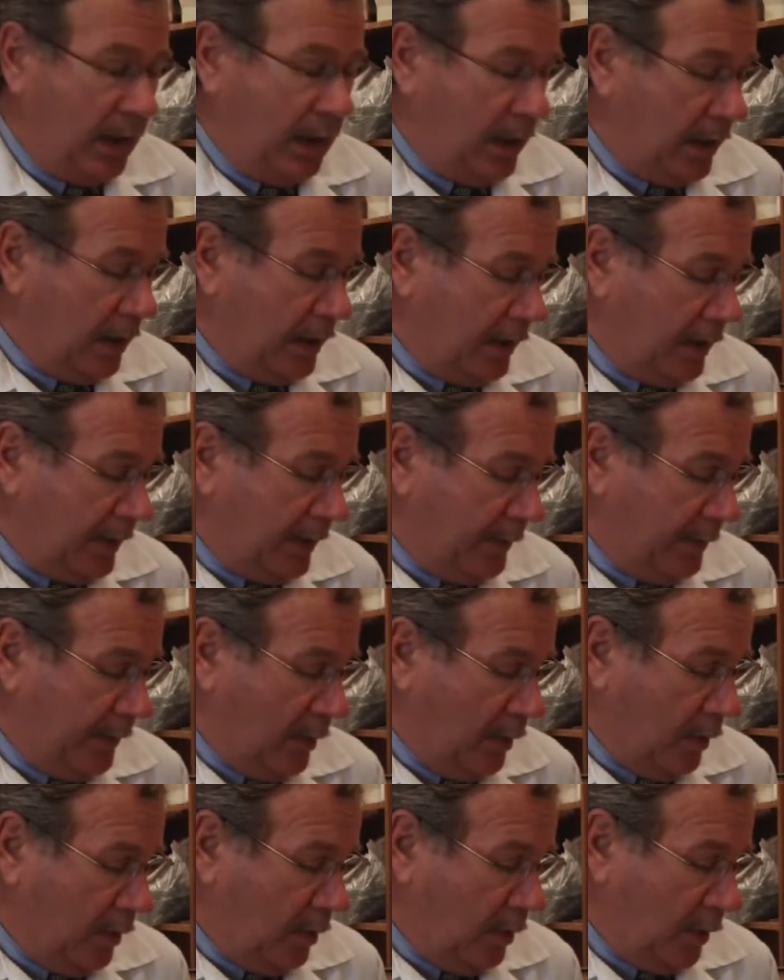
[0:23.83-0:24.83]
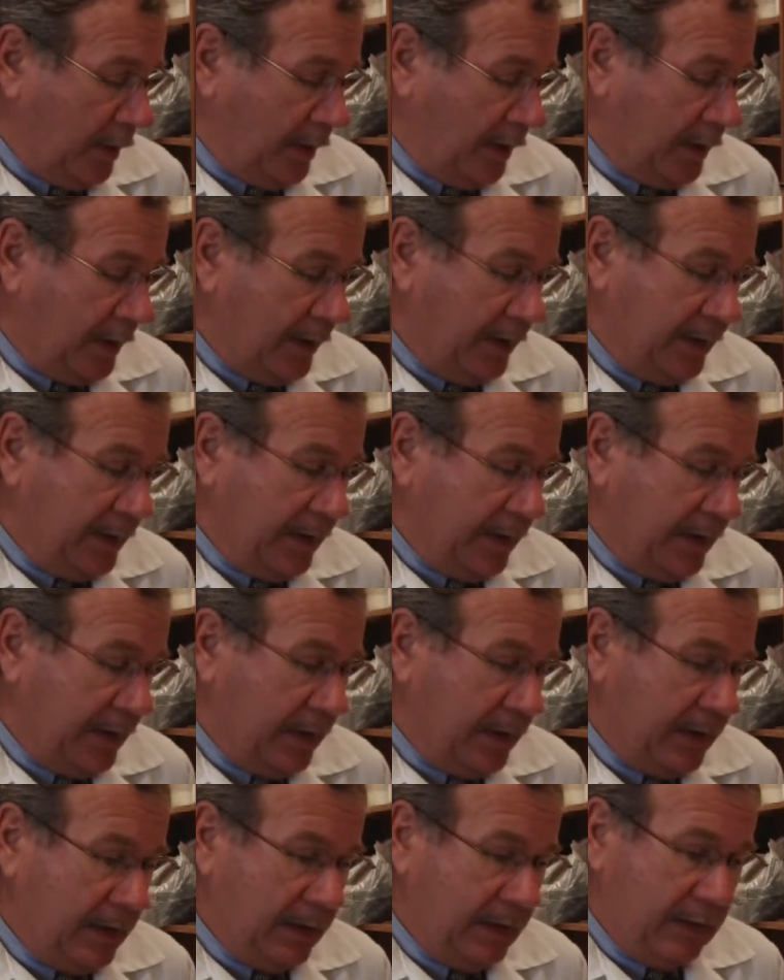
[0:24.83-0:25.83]
or
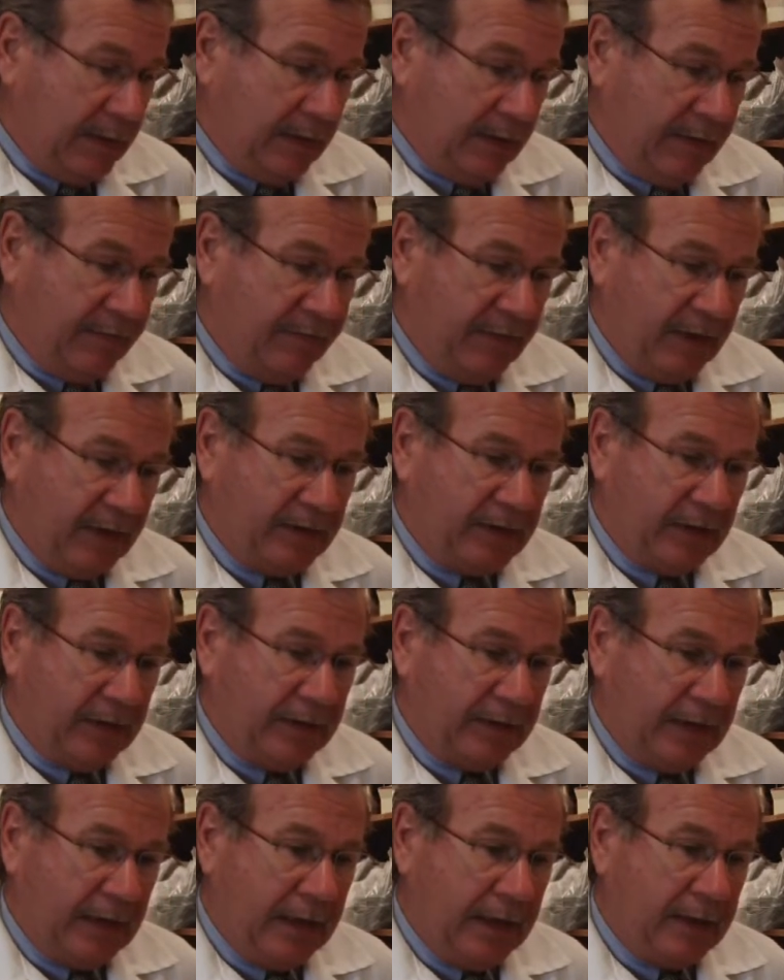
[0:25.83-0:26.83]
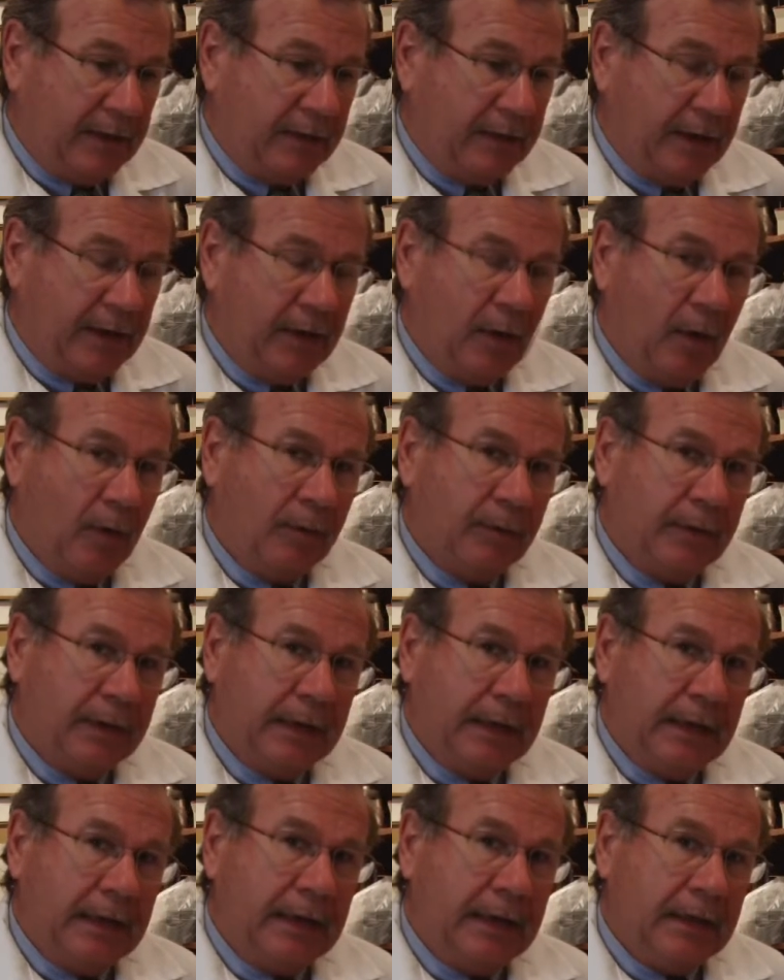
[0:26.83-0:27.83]
the effects that they don't
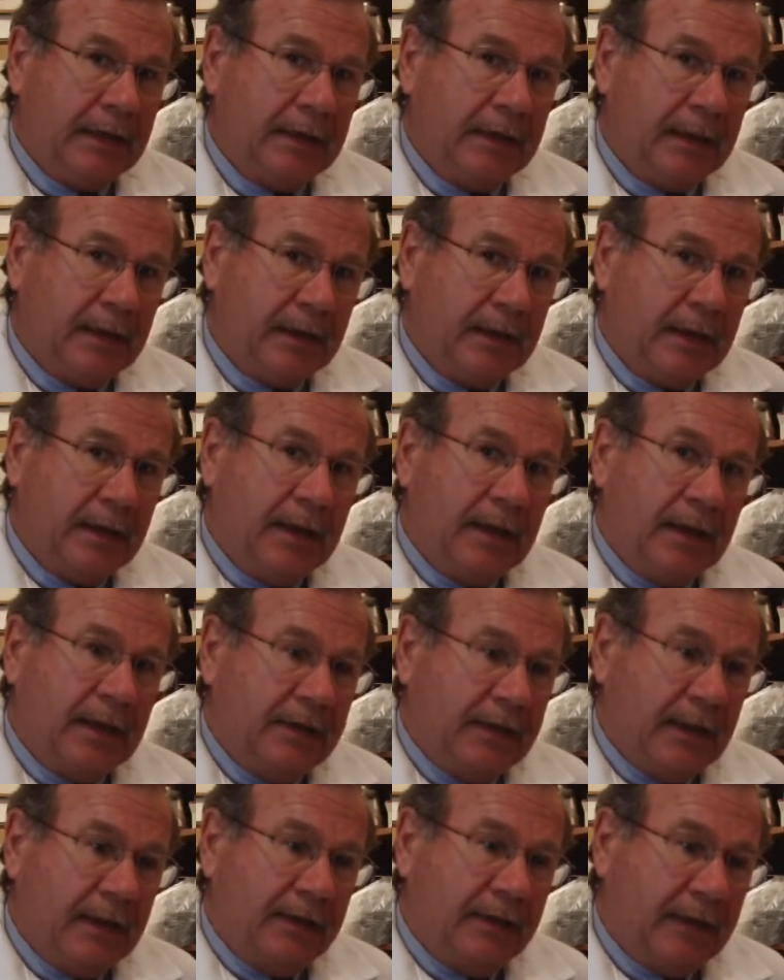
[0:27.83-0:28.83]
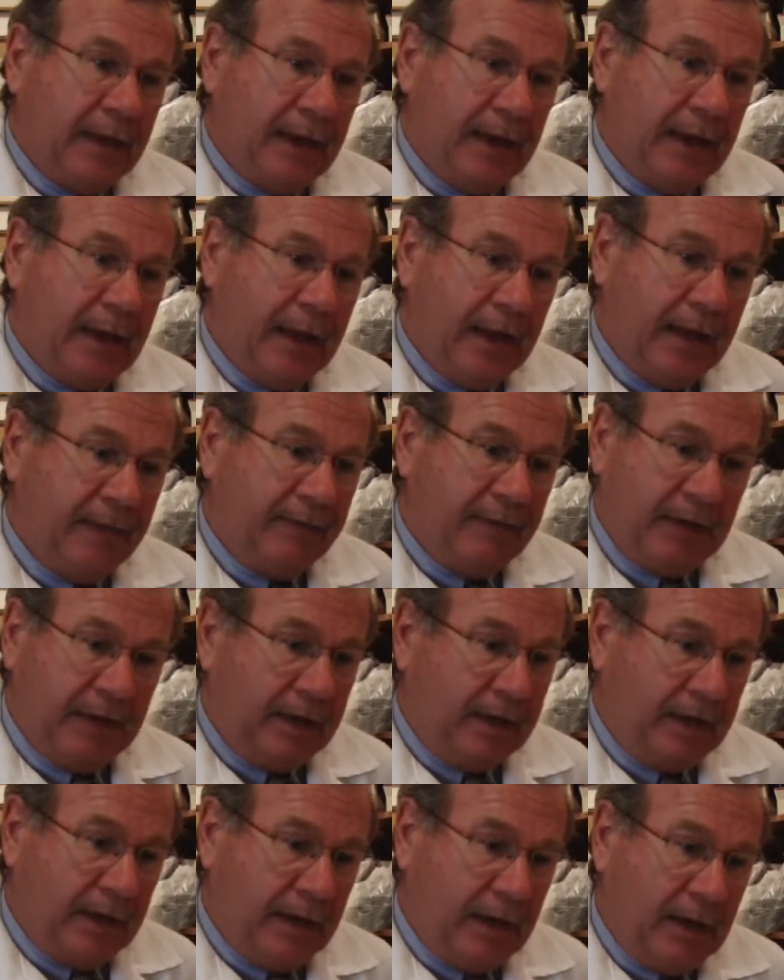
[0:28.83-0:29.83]
need the
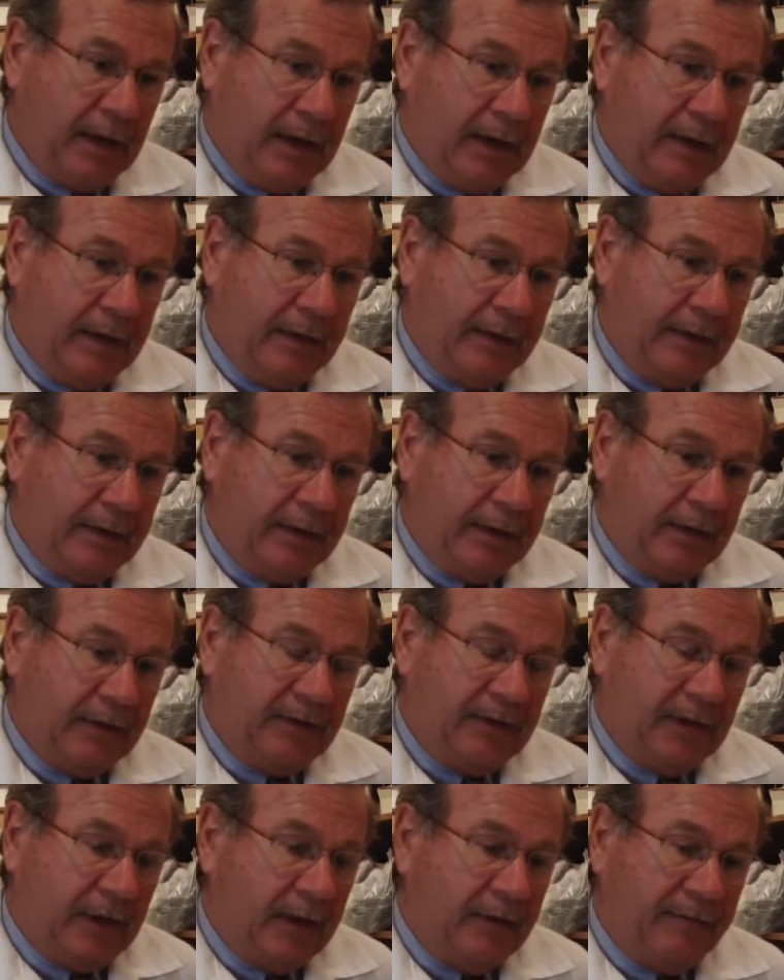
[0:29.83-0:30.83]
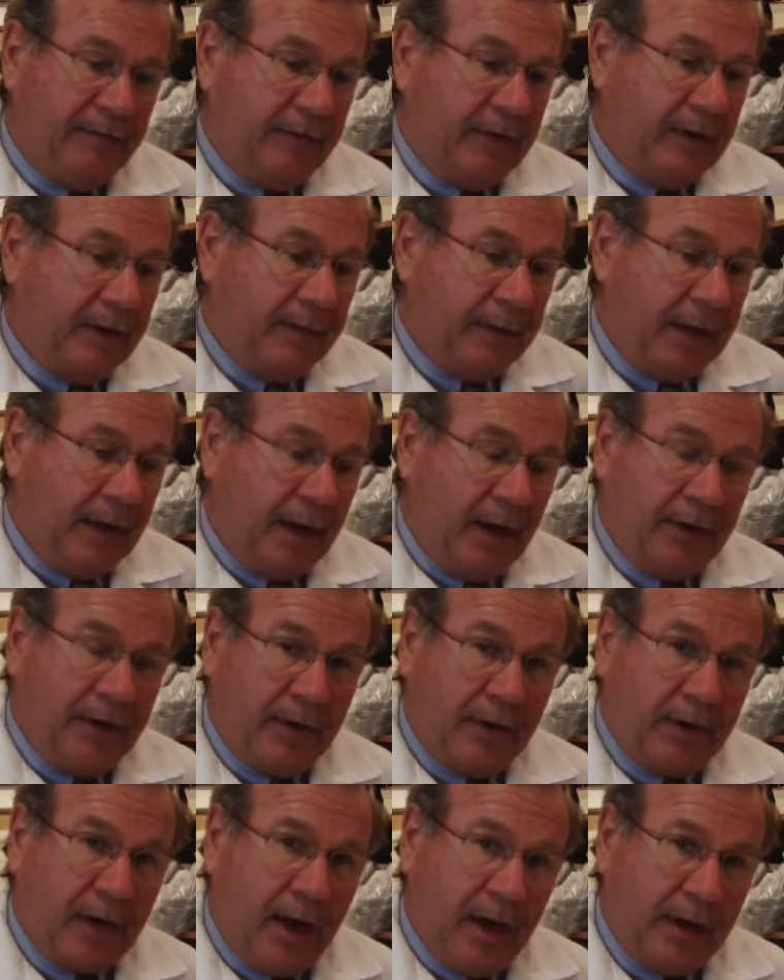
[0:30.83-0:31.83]
heaviness of a
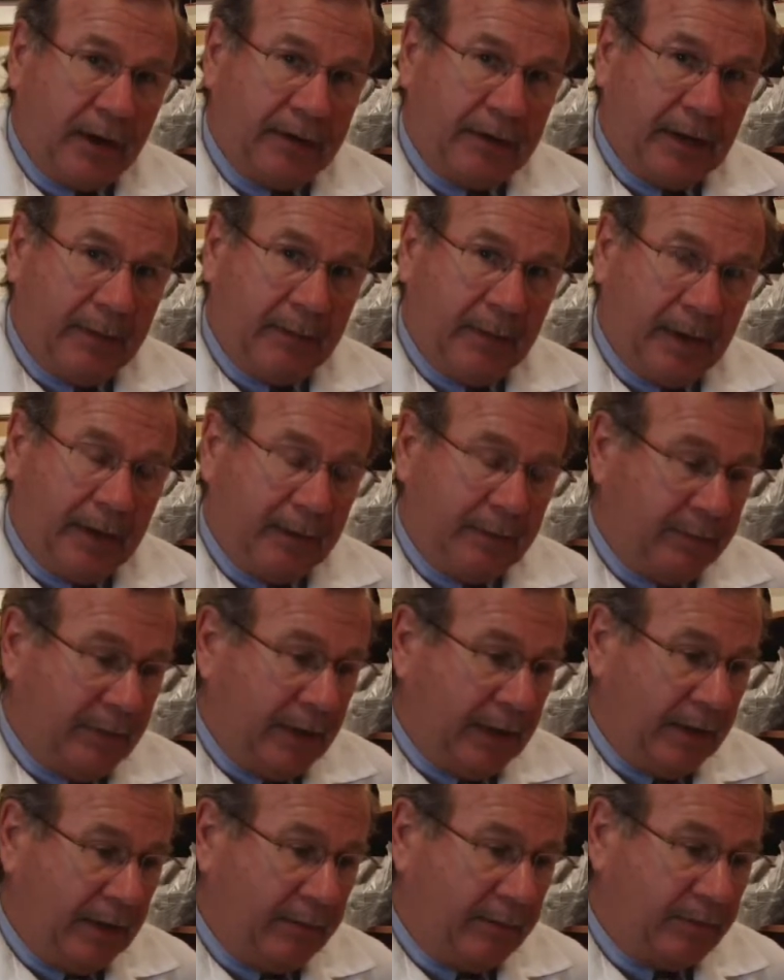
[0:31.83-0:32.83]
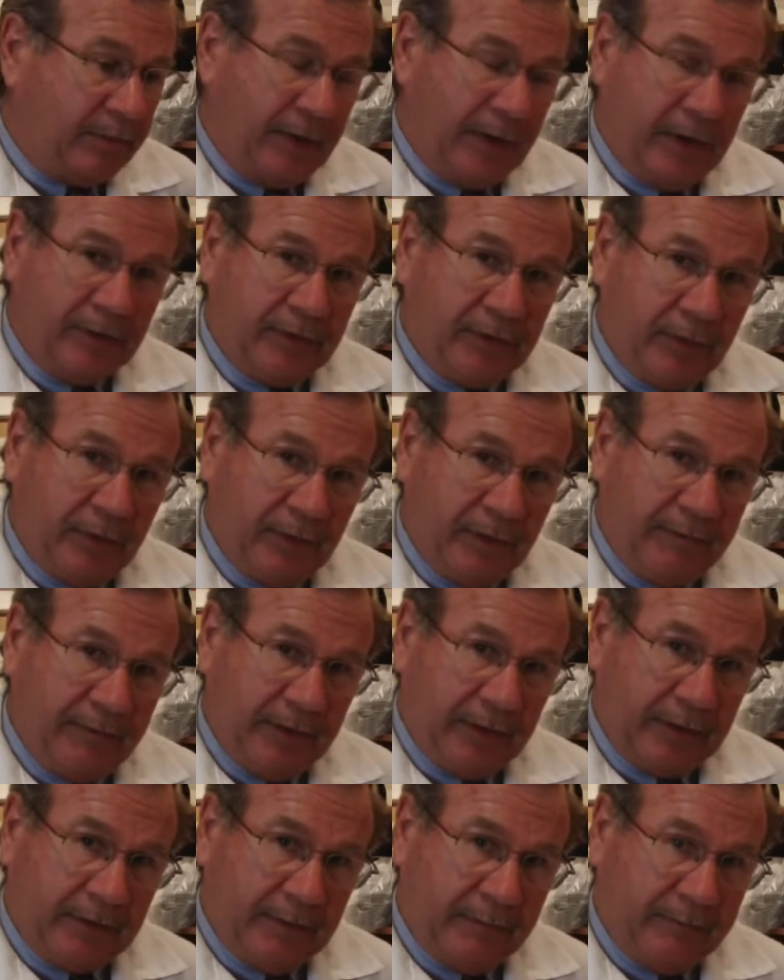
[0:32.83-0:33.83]
narcotic that might make them drowsy or
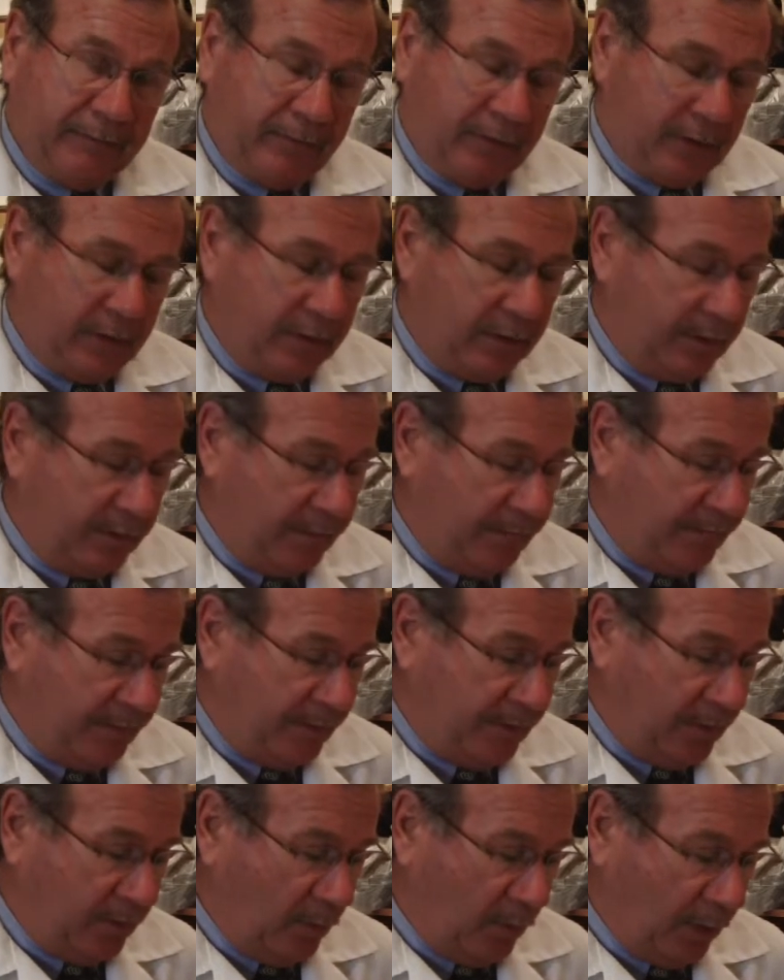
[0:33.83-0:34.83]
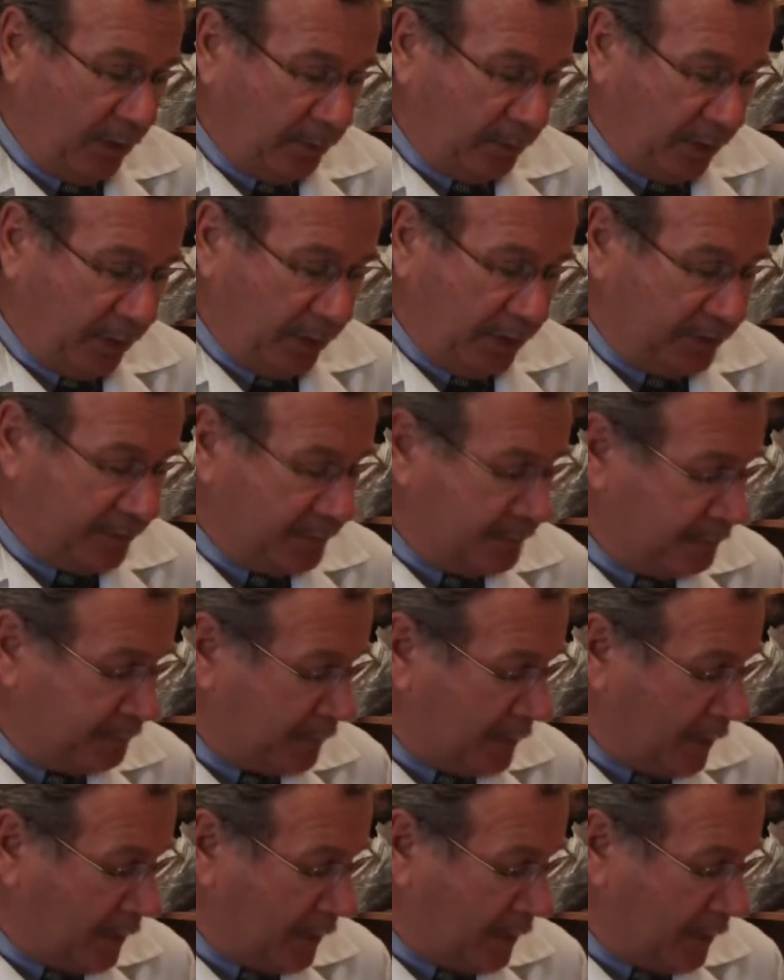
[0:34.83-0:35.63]
affect them for their workplace.